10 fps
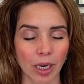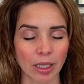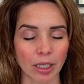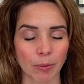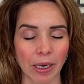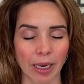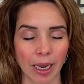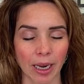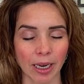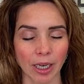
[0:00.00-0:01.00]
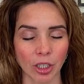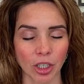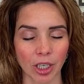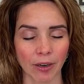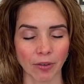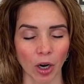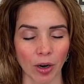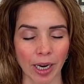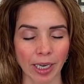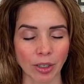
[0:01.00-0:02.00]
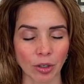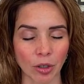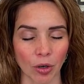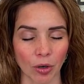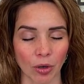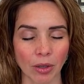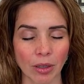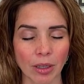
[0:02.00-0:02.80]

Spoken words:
speak in and shift our internal,